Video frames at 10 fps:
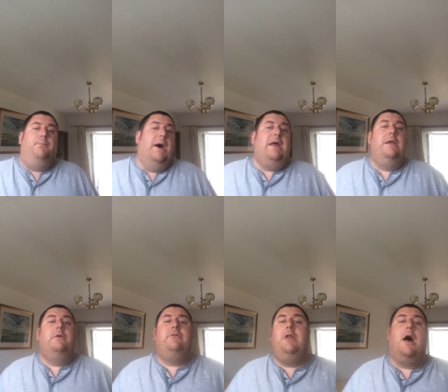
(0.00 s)
But
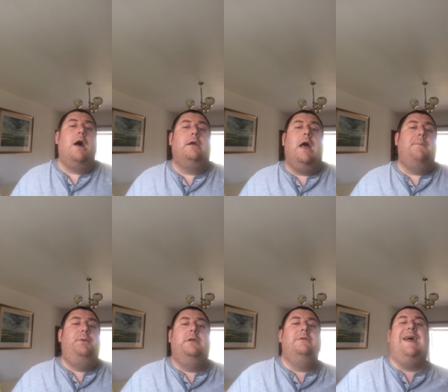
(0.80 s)
it's dug
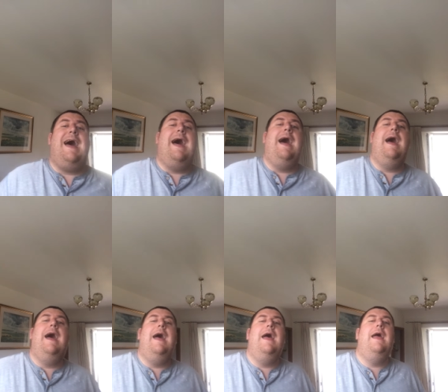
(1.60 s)
up and
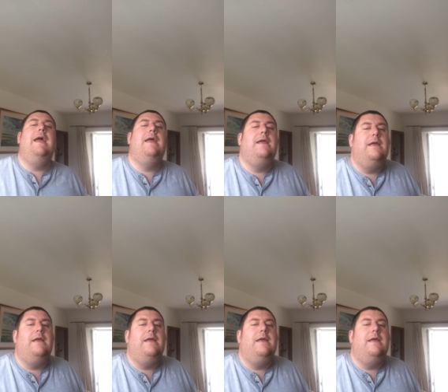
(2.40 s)
died.